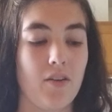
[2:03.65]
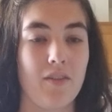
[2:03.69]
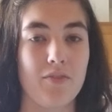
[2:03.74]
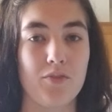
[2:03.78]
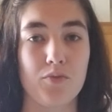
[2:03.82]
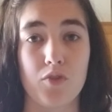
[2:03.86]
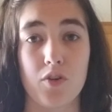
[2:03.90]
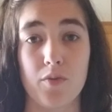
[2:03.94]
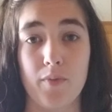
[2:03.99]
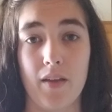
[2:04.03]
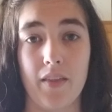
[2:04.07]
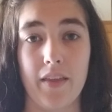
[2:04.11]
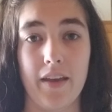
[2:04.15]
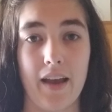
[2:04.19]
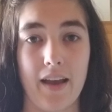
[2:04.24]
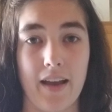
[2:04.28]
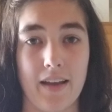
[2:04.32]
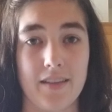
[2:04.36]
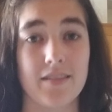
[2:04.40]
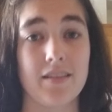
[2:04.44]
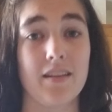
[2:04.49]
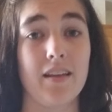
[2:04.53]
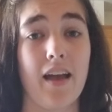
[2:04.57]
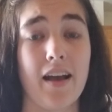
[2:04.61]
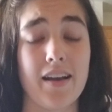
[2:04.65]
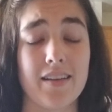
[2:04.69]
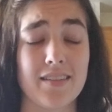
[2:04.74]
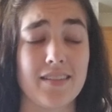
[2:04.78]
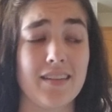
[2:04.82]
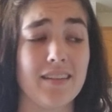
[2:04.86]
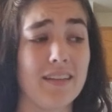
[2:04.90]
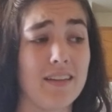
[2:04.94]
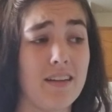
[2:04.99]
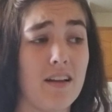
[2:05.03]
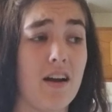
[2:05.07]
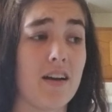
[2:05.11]
have to worry about like
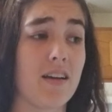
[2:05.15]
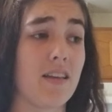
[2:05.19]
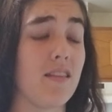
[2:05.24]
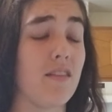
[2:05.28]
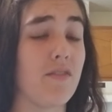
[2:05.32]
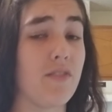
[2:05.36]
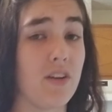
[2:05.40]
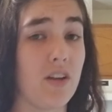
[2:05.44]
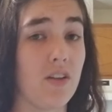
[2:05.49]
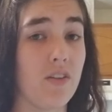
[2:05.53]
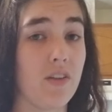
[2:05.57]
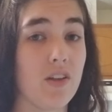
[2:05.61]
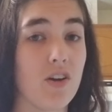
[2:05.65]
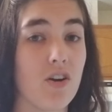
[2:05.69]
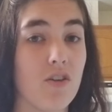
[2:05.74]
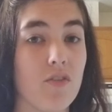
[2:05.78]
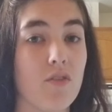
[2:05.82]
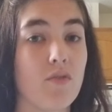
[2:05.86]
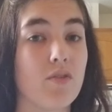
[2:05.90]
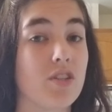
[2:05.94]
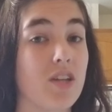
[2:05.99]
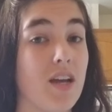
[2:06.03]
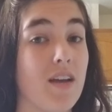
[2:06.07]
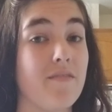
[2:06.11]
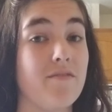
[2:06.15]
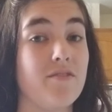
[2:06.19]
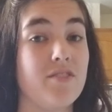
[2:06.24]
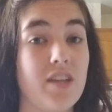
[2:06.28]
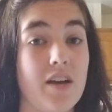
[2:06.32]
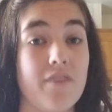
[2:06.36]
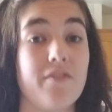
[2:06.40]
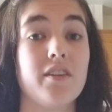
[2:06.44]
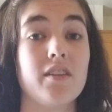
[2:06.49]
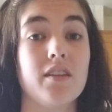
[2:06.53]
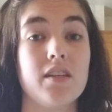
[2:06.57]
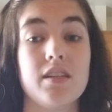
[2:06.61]
accidentally knocking the vanilla over, which I have
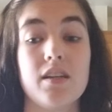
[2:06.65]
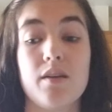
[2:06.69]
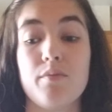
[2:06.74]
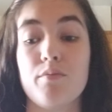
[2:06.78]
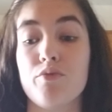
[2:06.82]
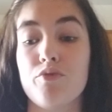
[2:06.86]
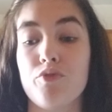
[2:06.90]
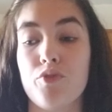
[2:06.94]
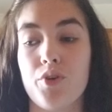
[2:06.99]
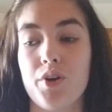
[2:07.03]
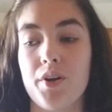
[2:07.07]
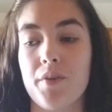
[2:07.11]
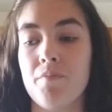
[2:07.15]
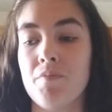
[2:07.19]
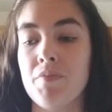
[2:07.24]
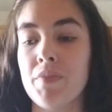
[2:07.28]
definitely done before.